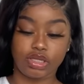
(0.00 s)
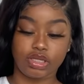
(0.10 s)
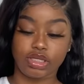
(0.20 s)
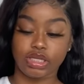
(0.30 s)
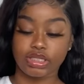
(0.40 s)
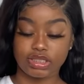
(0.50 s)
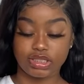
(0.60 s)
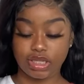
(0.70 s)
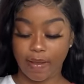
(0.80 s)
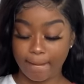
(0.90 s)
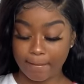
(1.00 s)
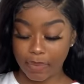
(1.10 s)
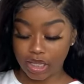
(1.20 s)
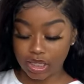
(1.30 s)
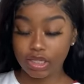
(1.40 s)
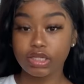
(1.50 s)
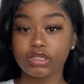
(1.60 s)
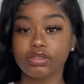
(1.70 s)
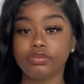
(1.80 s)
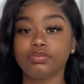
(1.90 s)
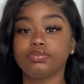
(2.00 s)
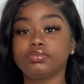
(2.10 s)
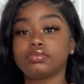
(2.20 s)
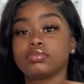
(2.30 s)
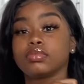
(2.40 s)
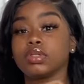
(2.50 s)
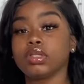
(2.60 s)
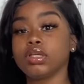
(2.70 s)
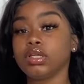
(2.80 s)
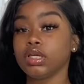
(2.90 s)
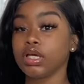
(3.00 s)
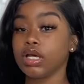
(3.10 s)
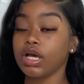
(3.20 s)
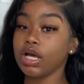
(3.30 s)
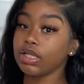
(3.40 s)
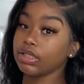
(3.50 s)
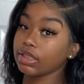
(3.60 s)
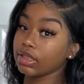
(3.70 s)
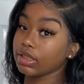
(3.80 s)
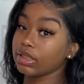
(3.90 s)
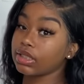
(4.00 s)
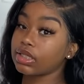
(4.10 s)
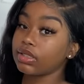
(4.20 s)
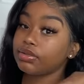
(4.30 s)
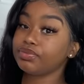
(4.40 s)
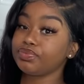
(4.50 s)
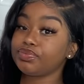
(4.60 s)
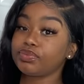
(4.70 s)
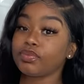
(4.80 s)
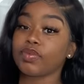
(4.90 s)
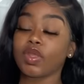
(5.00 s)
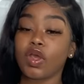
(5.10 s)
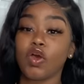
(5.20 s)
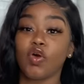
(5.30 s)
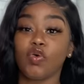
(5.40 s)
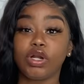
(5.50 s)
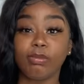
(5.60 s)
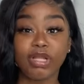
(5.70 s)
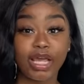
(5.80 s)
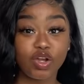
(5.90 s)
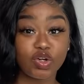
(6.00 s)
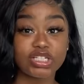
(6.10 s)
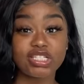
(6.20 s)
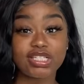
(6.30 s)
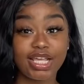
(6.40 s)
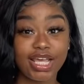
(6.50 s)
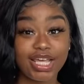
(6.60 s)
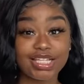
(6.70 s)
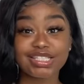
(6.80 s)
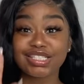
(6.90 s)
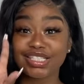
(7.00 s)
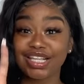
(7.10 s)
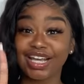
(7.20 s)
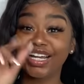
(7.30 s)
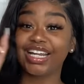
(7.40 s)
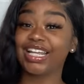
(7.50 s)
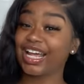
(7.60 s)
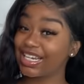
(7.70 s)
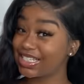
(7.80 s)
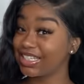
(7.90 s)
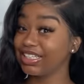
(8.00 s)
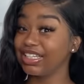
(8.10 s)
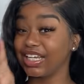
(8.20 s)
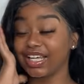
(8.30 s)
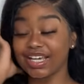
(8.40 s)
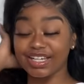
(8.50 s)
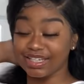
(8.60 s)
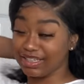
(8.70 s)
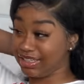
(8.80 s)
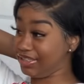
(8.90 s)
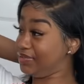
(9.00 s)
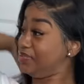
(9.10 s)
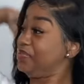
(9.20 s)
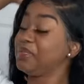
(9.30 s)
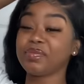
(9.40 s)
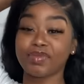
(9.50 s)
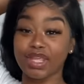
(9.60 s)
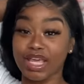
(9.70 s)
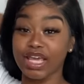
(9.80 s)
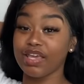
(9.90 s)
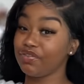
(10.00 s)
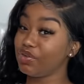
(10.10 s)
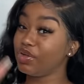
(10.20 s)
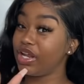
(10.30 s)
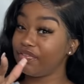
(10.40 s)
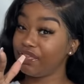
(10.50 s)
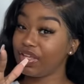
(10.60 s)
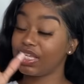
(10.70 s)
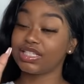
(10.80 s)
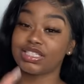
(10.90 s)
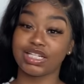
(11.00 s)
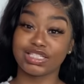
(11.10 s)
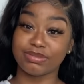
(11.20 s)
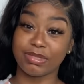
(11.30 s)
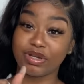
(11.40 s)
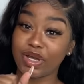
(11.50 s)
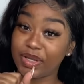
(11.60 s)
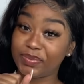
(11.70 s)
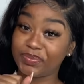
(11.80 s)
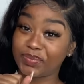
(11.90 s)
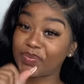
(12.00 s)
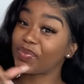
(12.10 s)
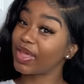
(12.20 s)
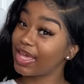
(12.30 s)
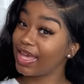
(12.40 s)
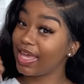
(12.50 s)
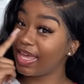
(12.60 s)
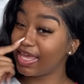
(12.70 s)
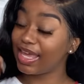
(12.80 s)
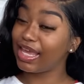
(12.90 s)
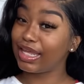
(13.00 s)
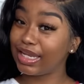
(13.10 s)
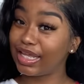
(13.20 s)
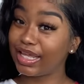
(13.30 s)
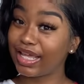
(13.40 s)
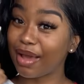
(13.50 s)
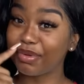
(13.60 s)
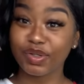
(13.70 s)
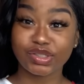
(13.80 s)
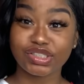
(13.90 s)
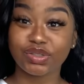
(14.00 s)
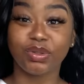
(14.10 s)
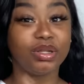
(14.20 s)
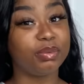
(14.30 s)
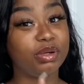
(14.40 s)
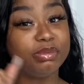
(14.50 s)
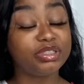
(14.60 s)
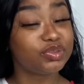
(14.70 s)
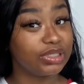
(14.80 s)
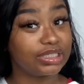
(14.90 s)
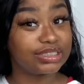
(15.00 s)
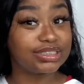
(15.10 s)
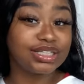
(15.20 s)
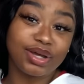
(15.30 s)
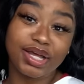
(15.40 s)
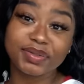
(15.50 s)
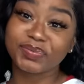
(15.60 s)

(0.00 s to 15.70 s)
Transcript: Yes, ma'am. A look with a black corset. Honey, that is a look, honey. If you do that fit, send it to me, okay? And then I'm gonna do it too, and then we're gonna be twins, okay?